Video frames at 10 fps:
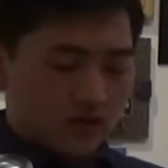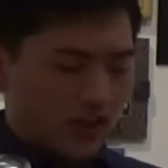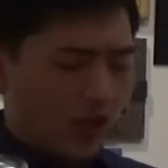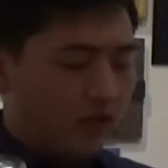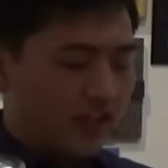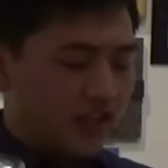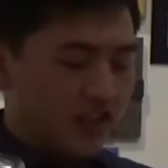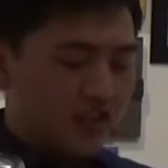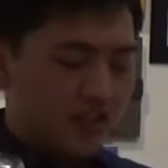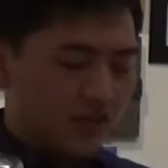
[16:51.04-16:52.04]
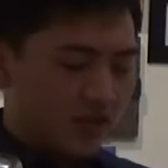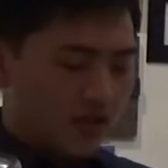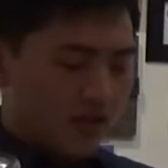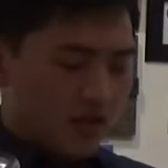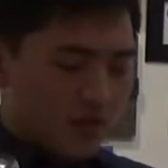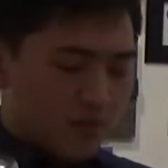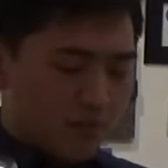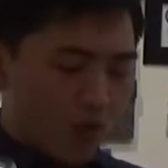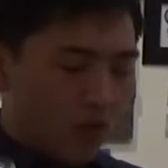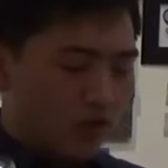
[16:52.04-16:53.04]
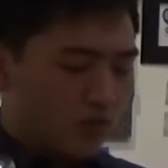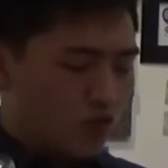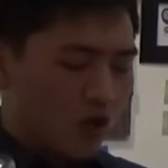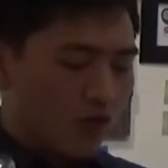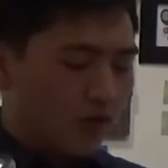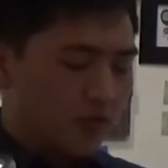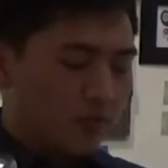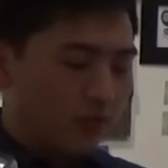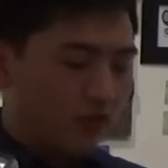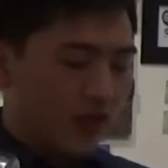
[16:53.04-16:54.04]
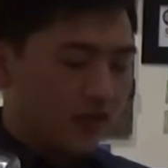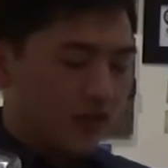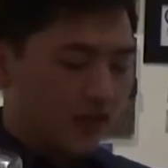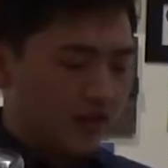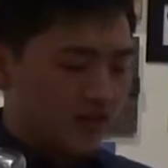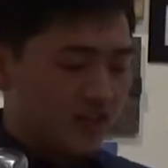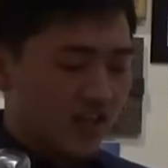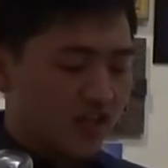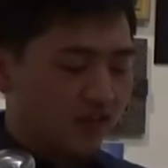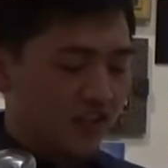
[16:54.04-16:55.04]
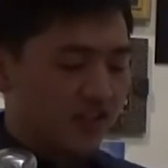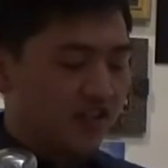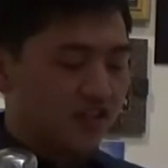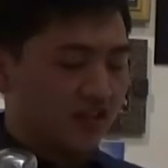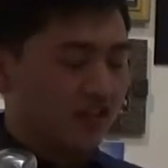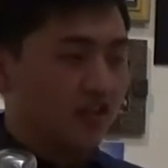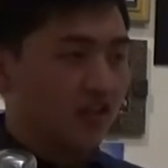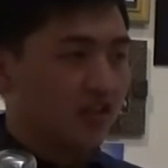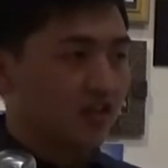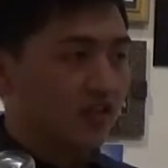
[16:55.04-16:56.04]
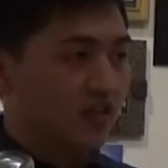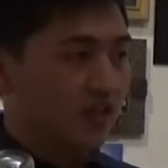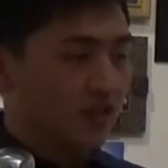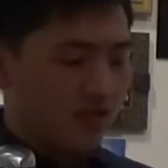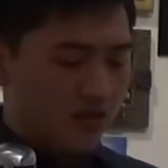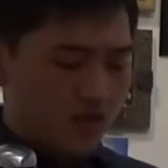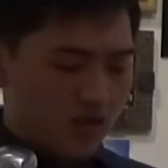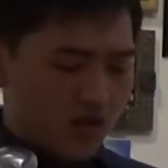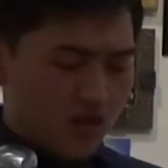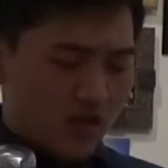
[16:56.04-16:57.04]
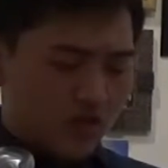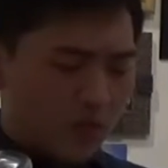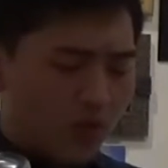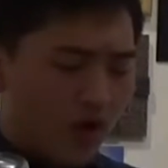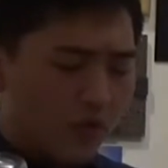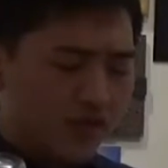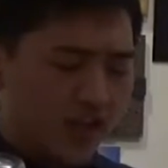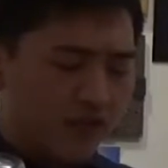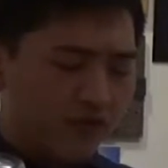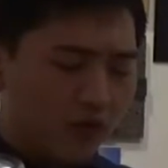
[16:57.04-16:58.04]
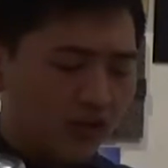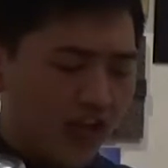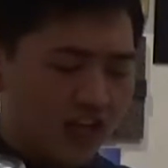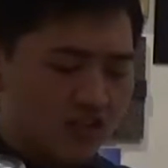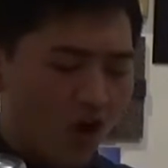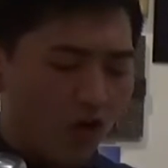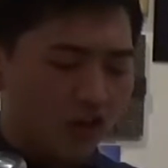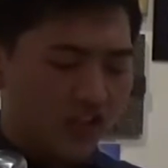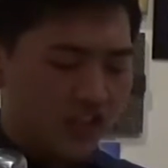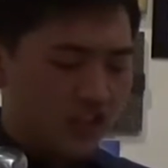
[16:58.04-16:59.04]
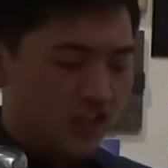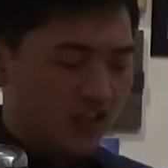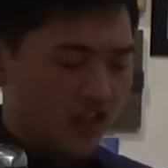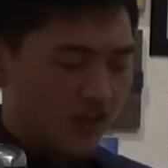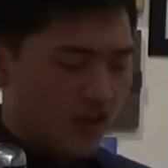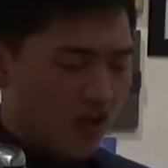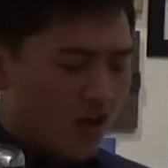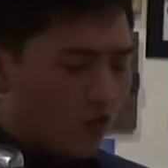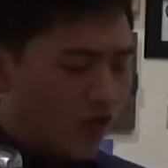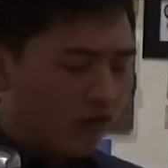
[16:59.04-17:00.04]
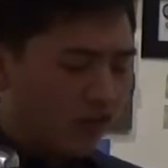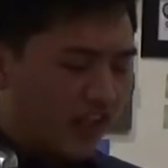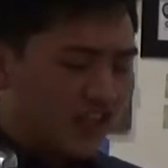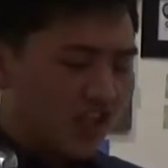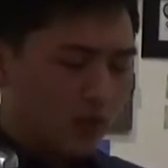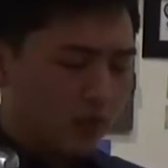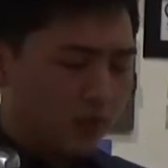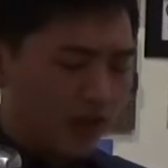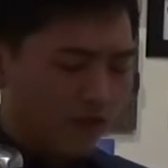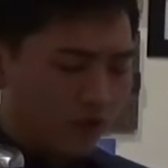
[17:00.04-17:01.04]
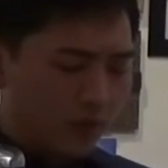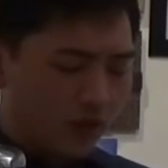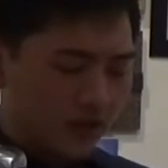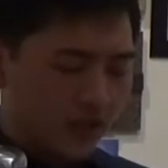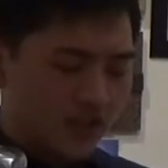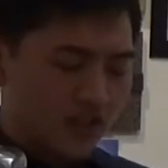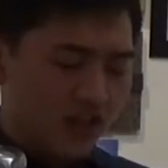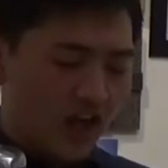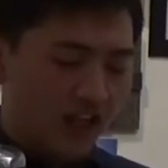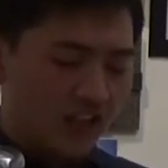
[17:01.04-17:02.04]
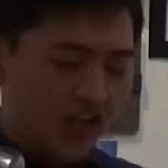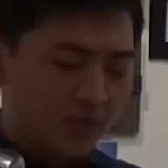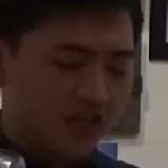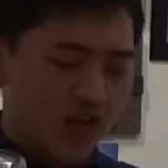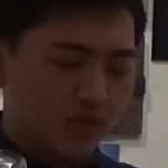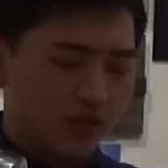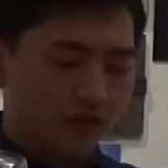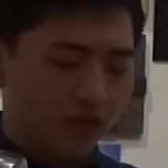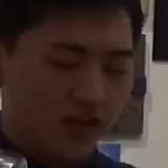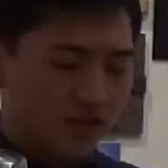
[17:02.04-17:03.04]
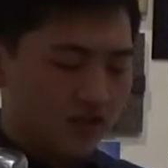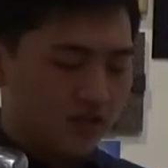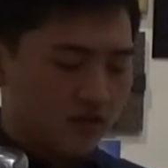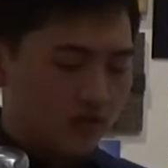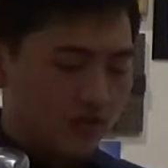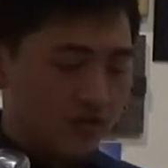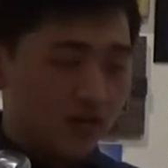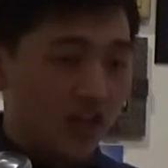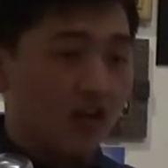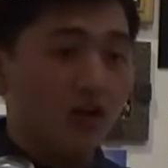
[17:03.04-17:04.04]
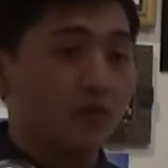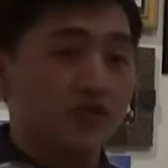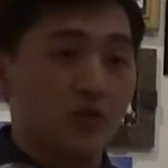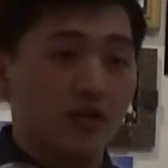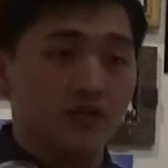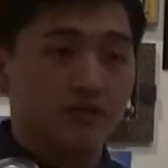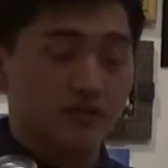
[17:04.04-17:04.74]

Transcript: Loneliness and boredom drove him to befriend the son of the assistant cook. The boy was a full head taller than he, and whenever they teamed up to play football against Aliam's neighborhood friends, they always won.